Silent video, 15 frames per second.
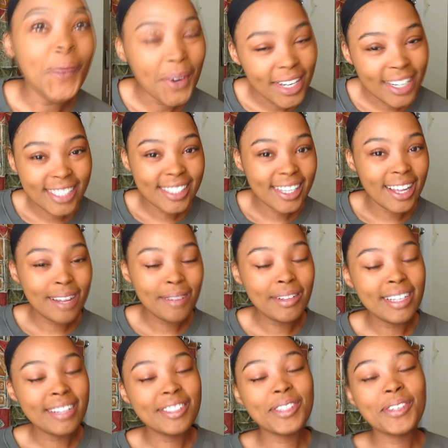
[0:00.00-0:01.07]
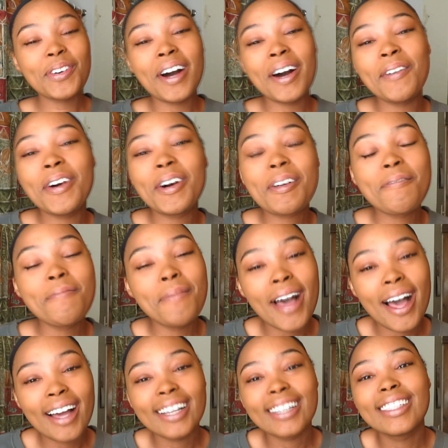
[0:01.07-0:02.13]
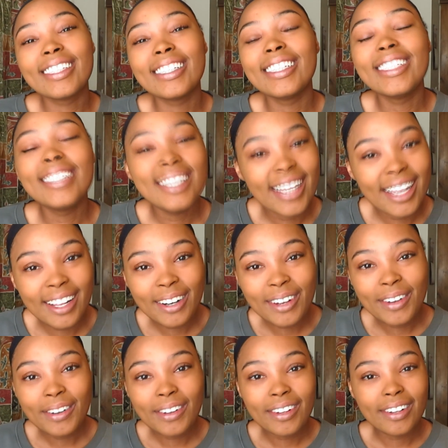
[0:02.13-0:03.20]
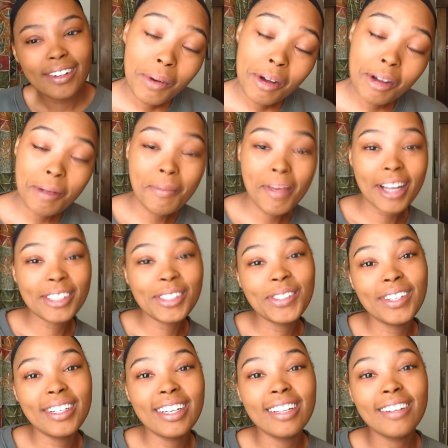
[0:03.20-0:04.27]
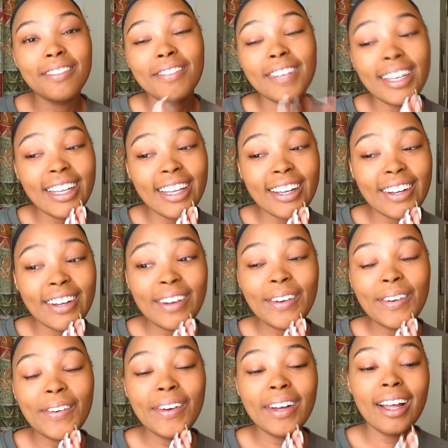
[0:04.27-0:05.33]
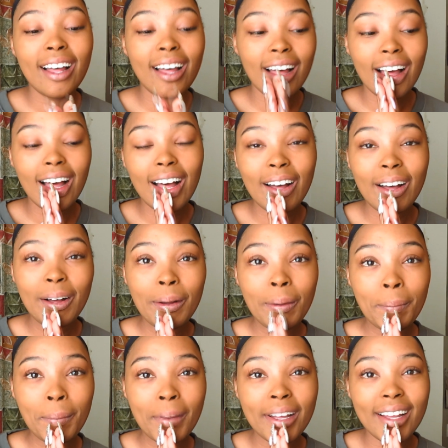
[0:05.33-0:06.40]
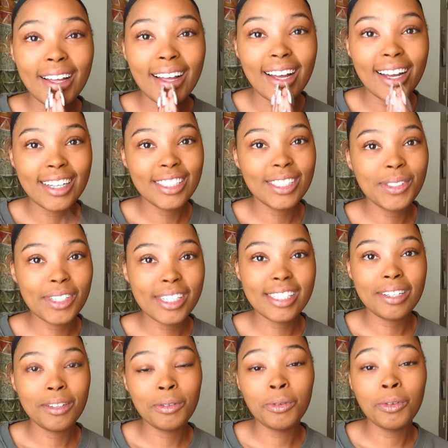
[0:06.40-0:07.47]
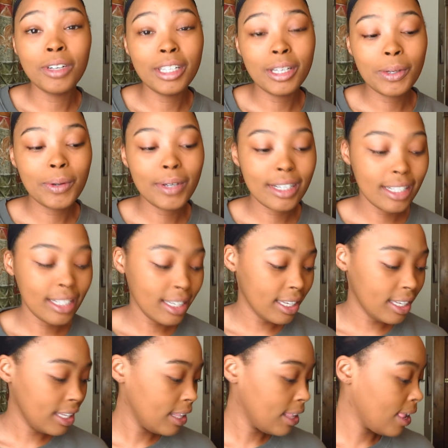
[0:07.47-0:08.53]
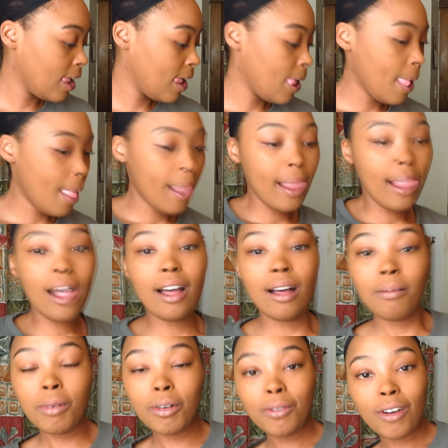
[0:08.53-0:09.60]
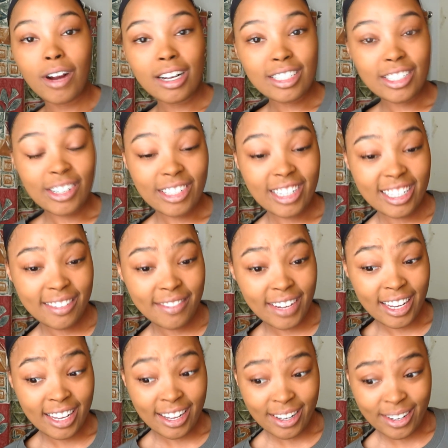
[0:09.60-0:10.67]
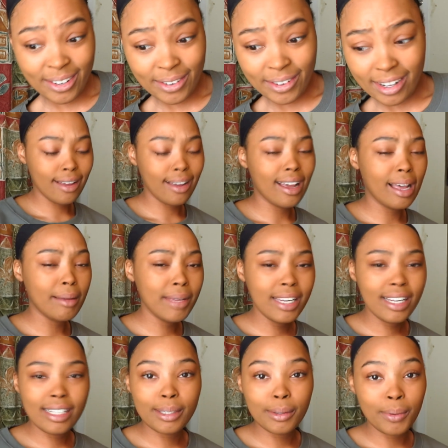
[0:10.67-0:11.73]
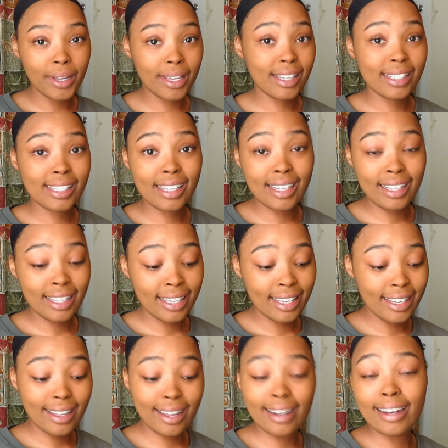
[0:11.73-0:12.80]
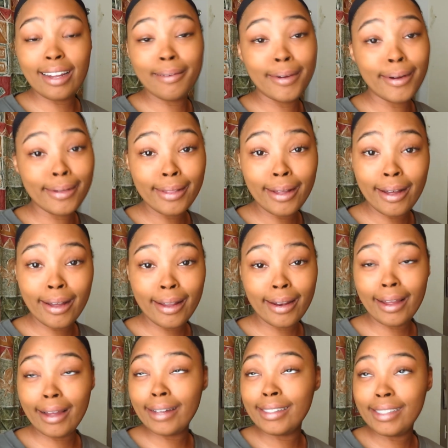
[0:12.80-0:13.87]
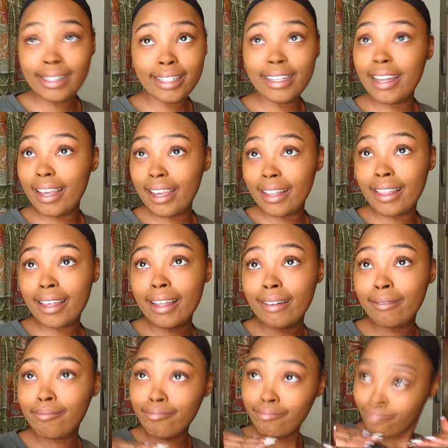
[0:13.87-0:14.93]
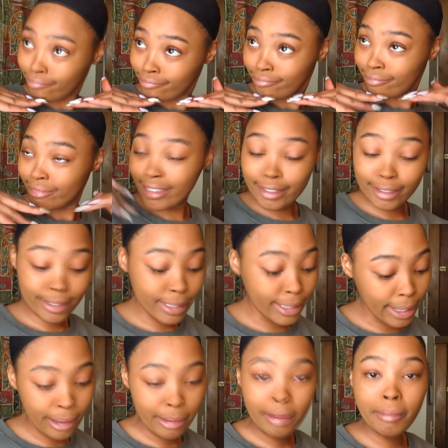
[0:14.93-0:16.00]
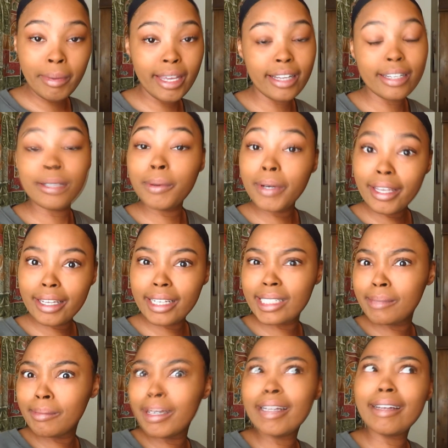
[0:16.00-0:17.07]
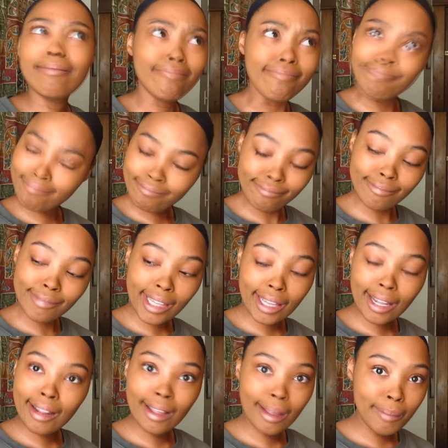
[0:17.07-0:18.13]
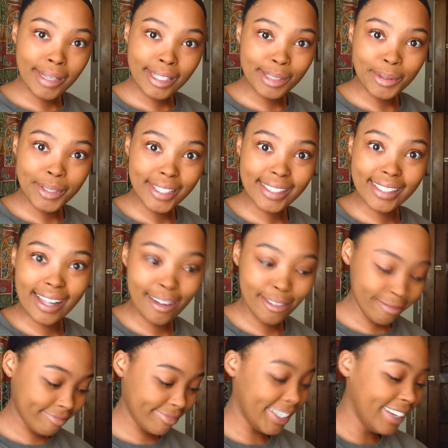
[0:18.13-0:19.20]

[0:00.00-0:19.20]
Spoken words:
What is up, Lil Squad? Welcome back to the channel. Welcome back to another video. I just want to say really quickly, before I start this video, I've been into wigs lately. I never thought I'd see the day that your girl would be into wigs, but I'm into wigs now.